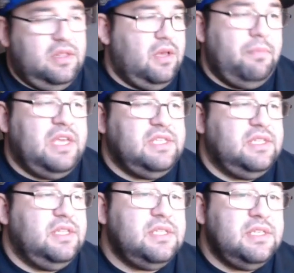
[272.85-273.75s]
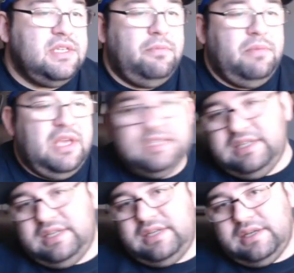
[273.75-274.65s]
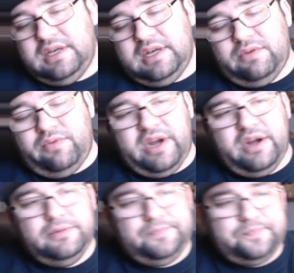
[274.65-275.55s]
Amazing. This is an amazing rare.